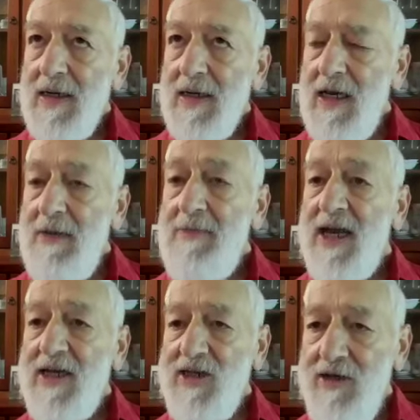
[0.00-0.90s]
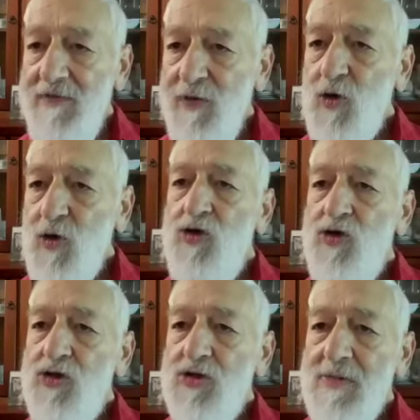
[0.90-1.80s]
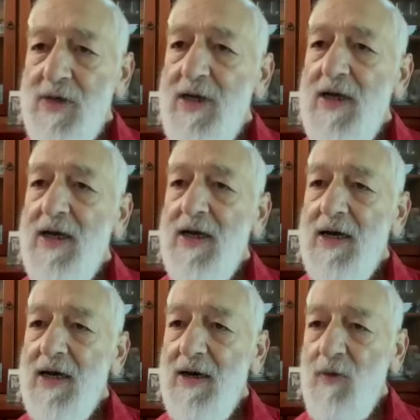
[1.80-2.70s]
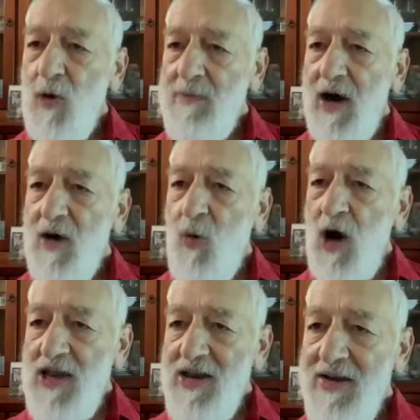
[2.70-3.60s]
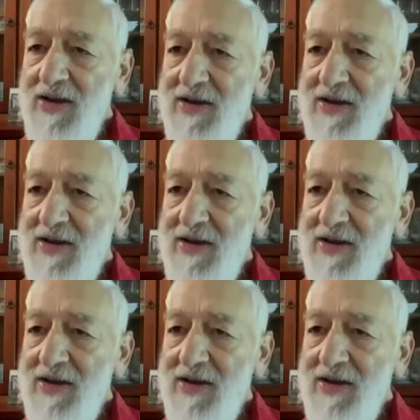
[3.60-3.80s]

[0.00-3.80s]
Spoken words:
eliminating foods one by one